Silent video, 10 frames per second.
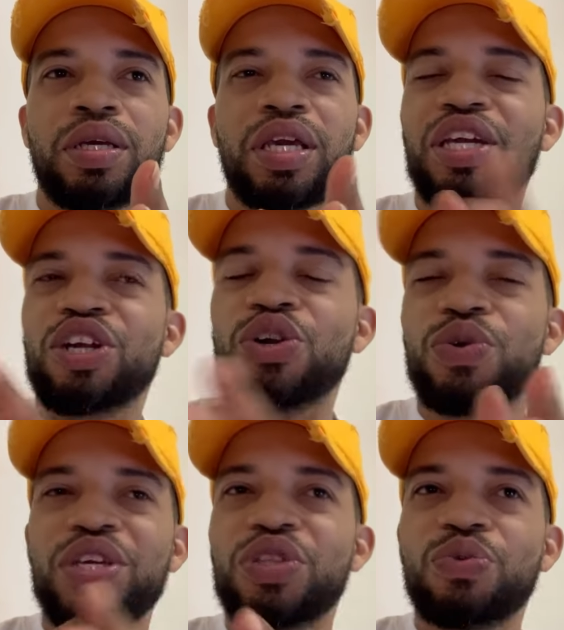it can go
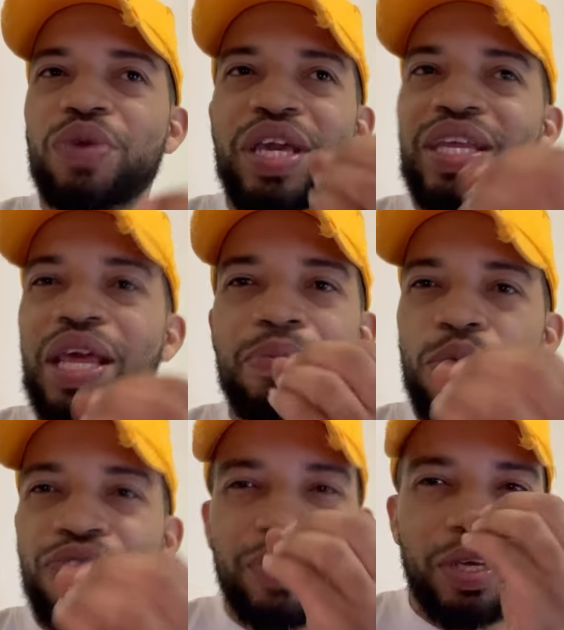either way, and they
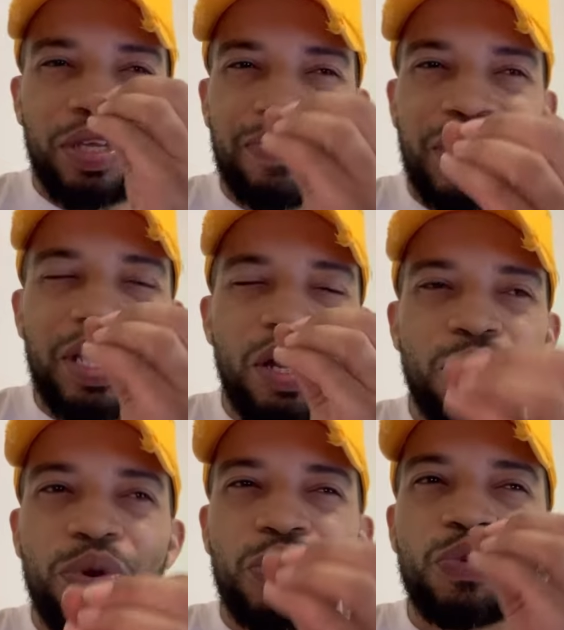both can, if they come
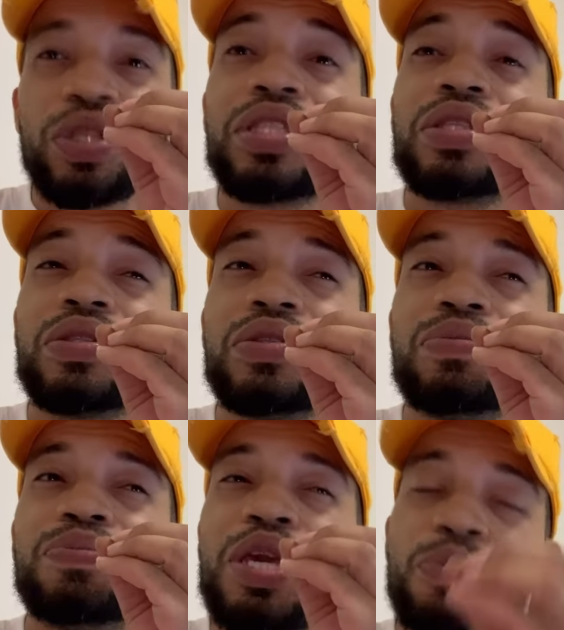with what
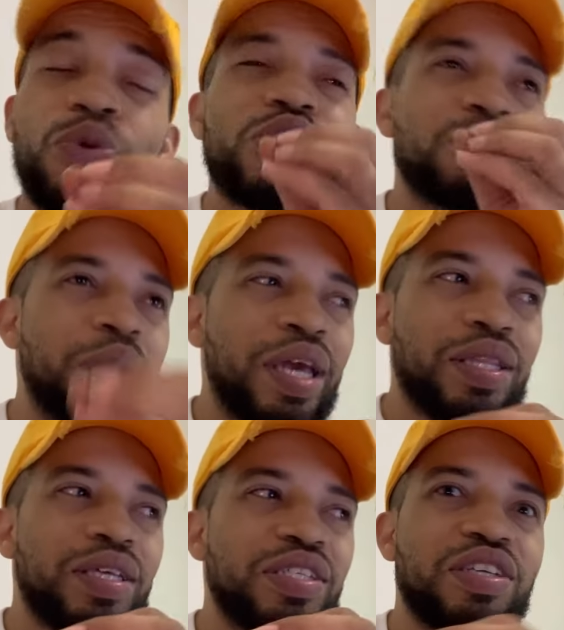people
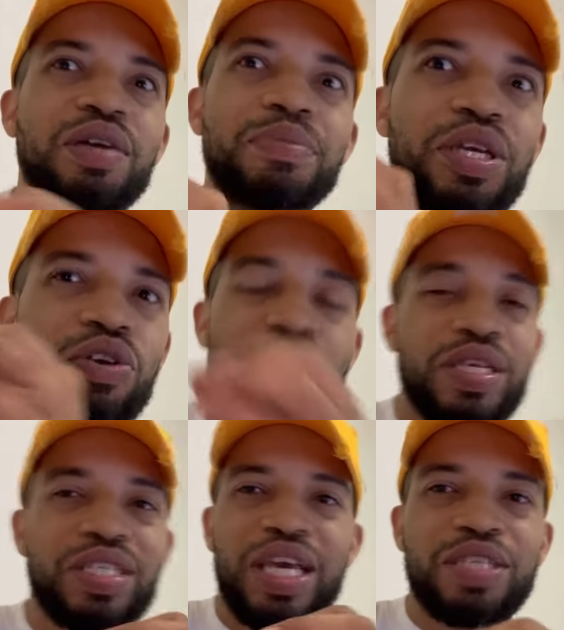expect, it's going to be a
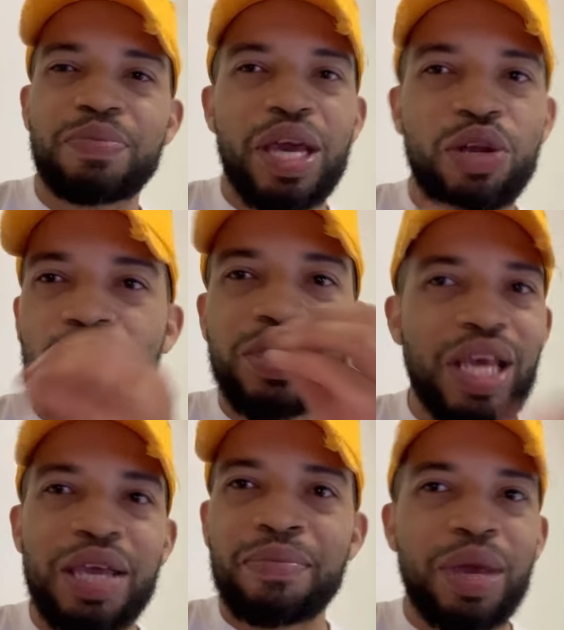crazy ass battle,
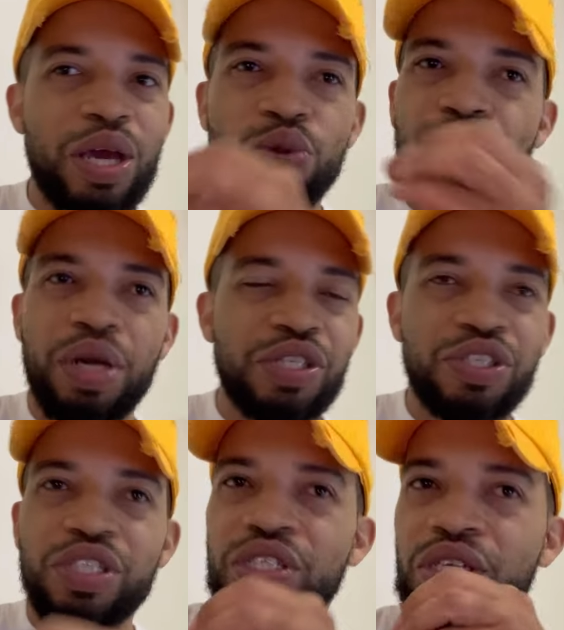exciting battle,
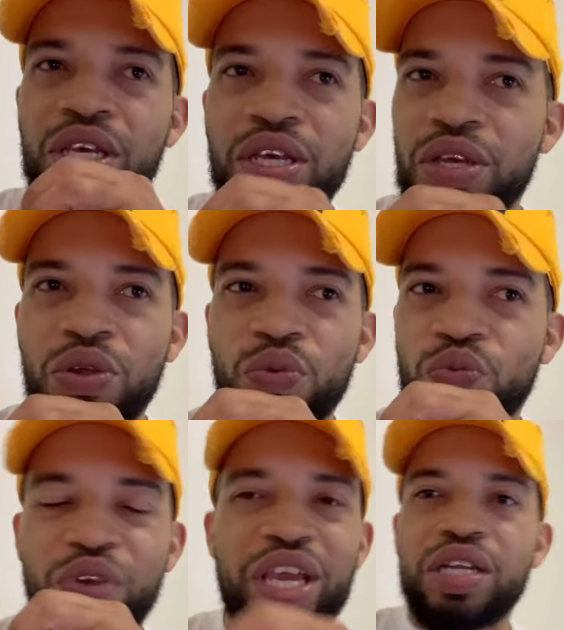punches,
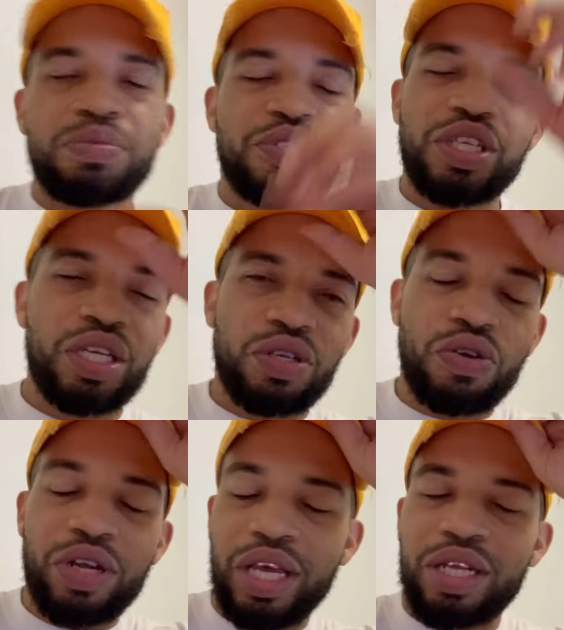random shit, and
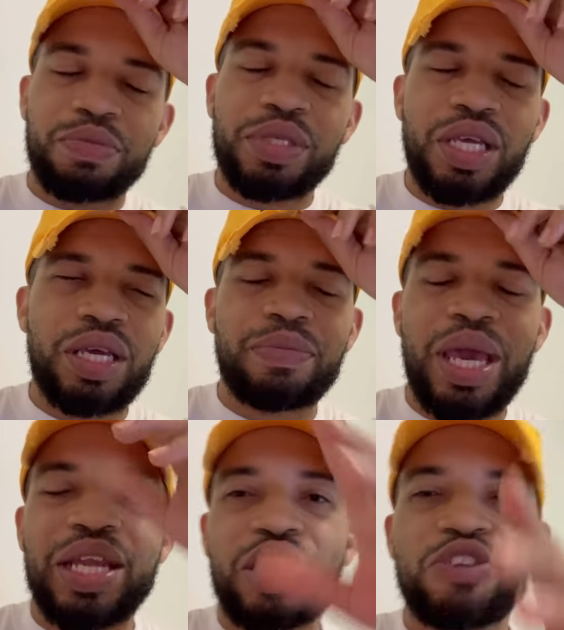all that. You know what I'm saying?
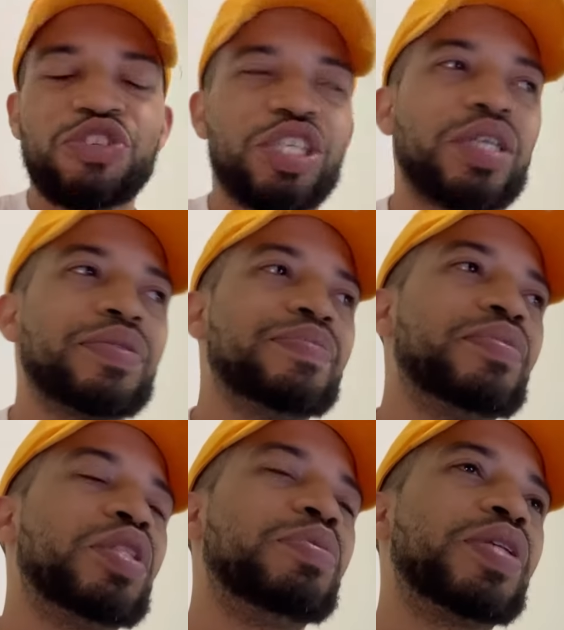Mad energy. You know
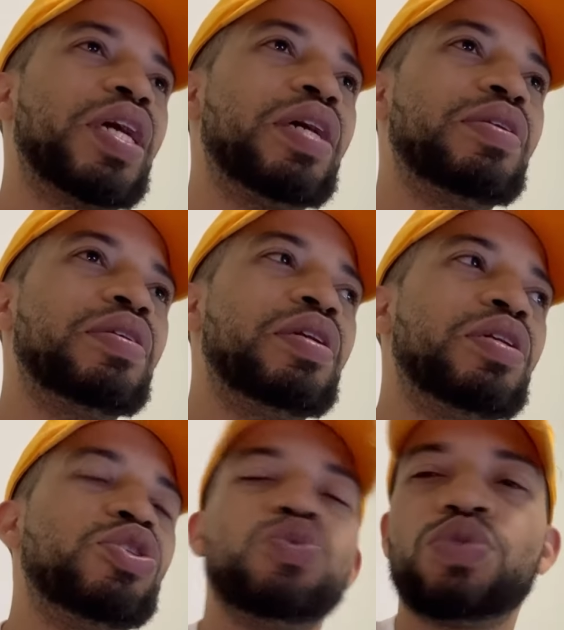what I'm saying?
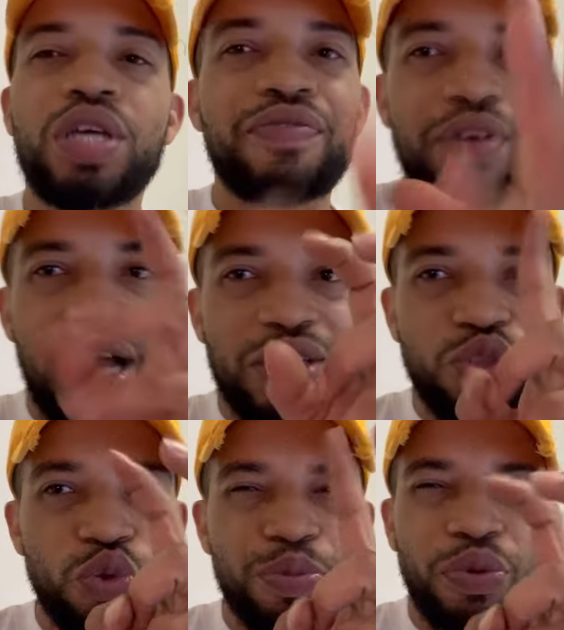Two tough guys
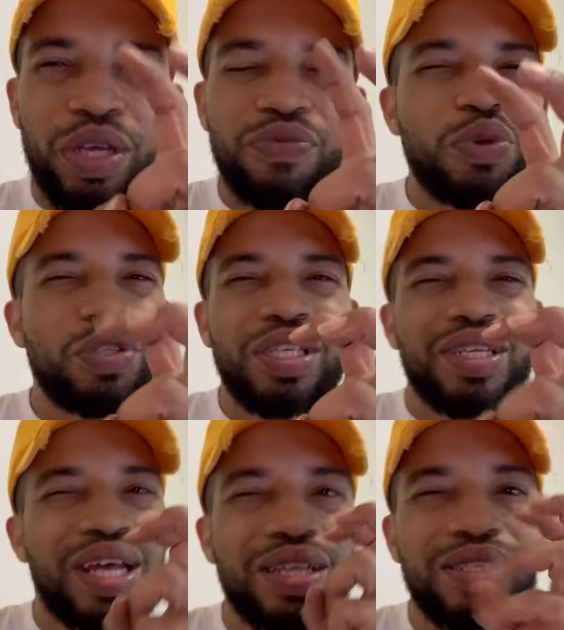to a point. Real Sick,
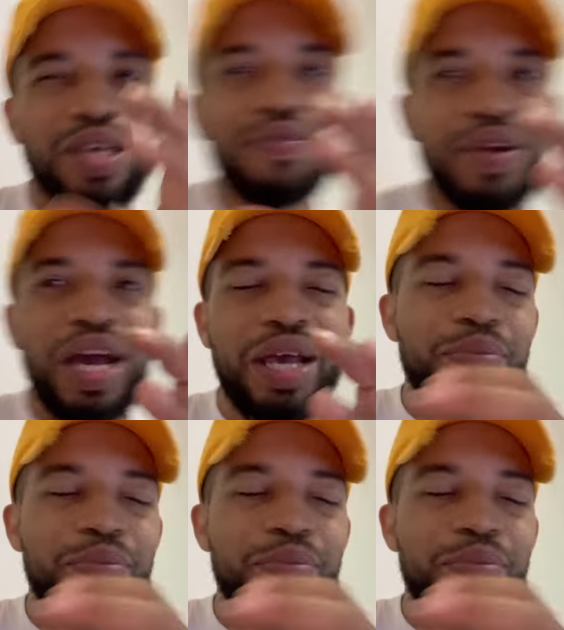not a tough guy,